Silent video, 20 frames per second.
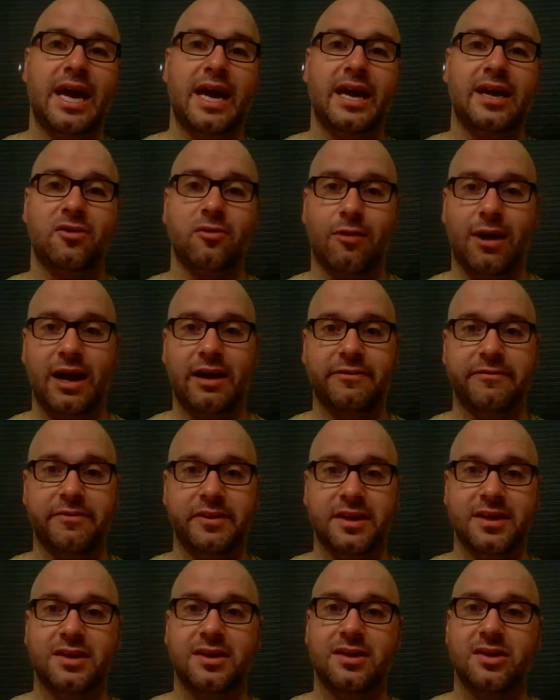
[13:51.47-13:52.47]
a
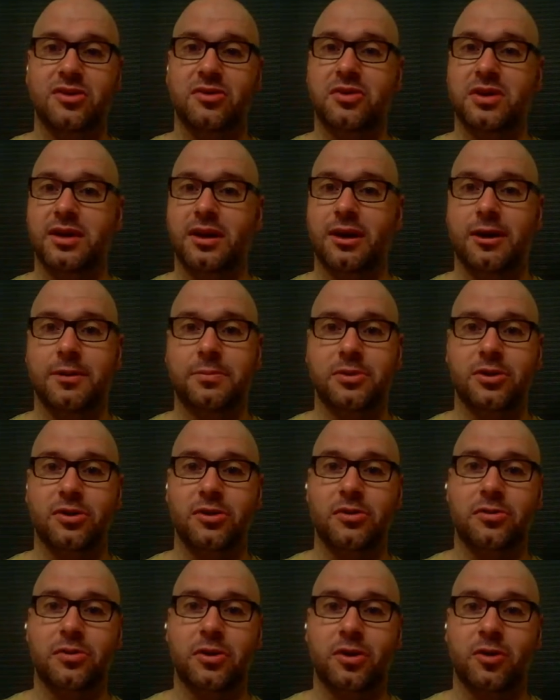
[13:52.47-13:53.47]
graphic, you can
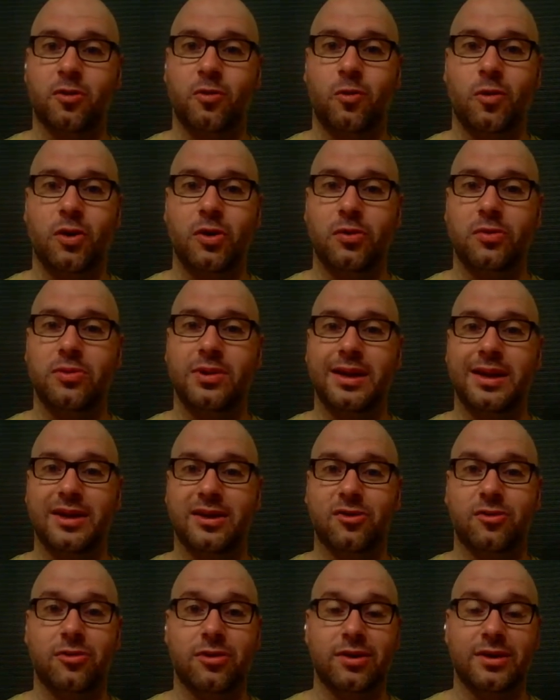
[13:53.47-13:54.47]
upload a quote
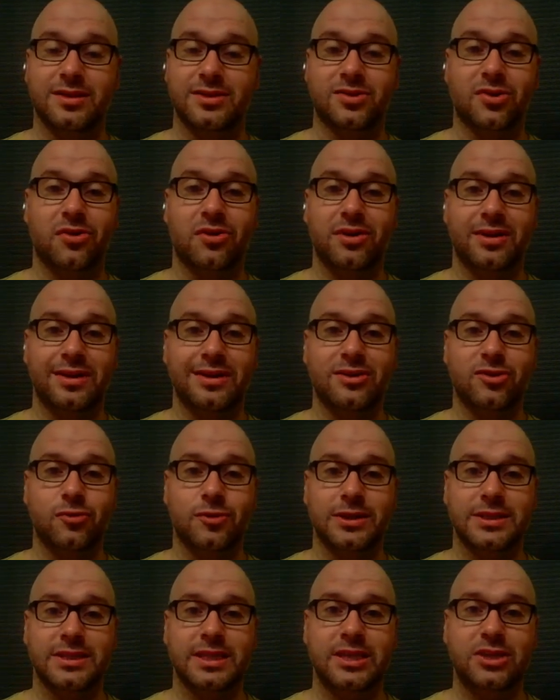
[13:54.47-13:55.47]
and turn it
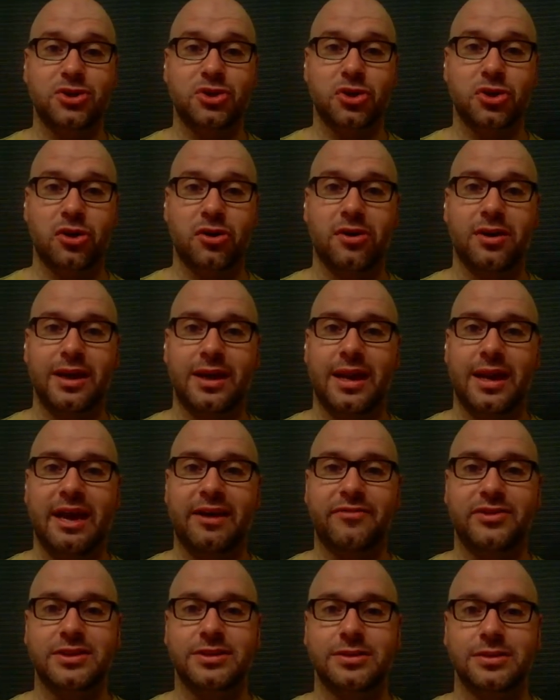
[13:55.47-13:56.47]
into a t-shirt and
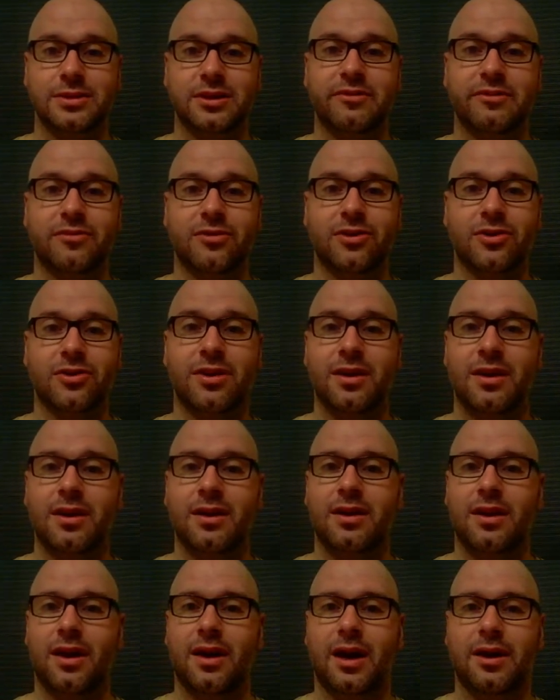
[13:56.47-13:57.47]
have it delivered,
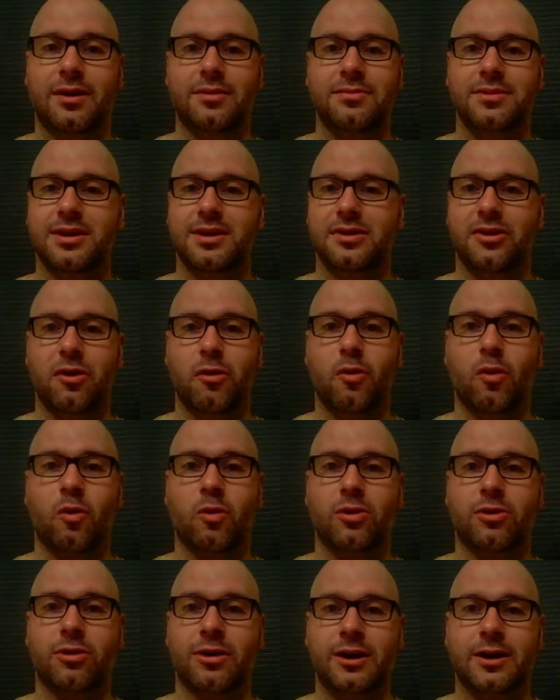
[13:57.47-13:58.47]

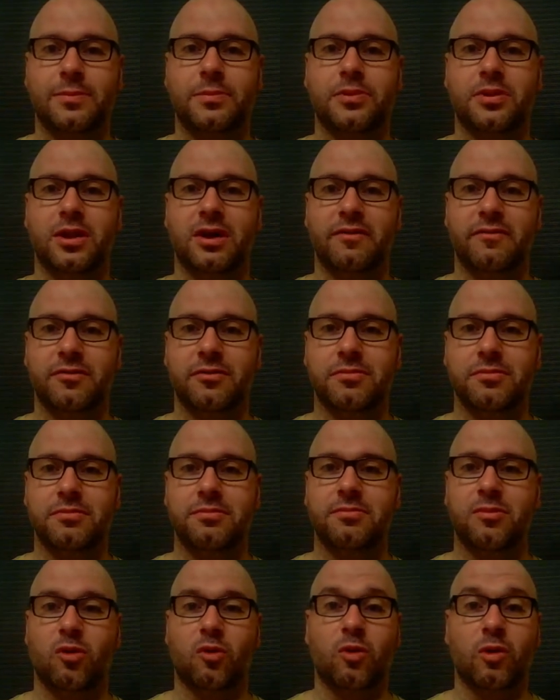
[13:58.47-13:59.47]
order a couple of them
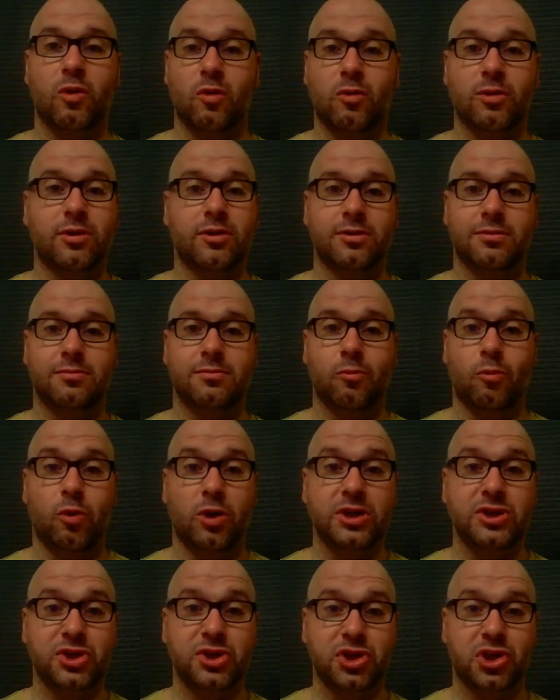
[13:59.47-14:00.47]
or order
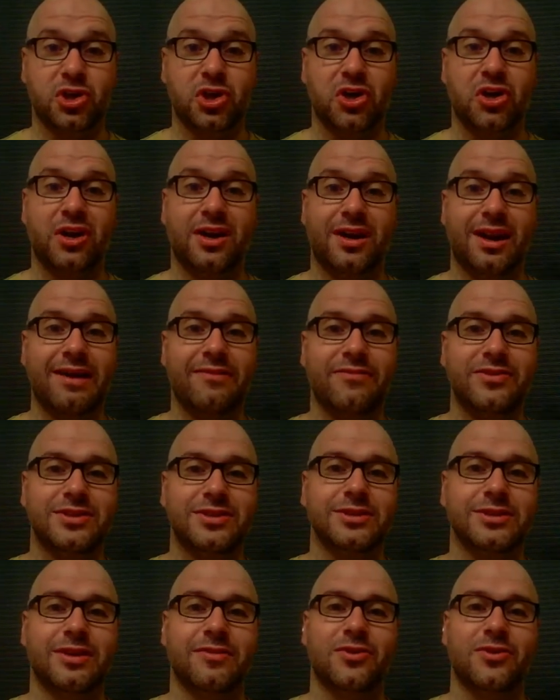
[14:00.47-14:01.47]
one shirt and have it
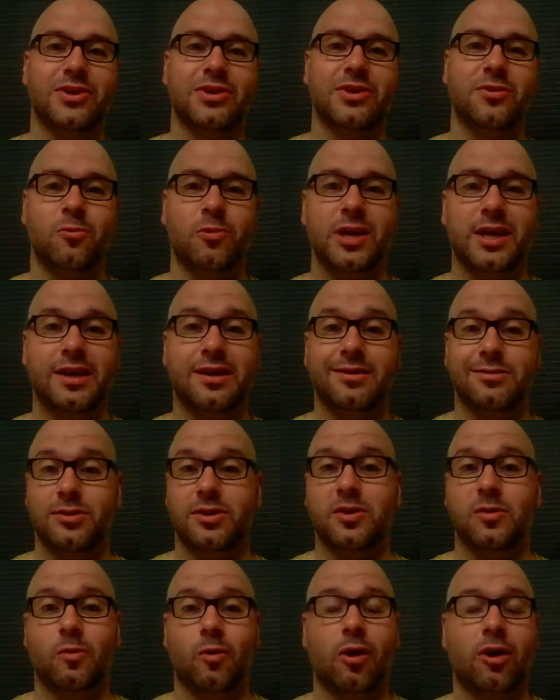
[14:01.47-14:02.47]
delivered in a week. You can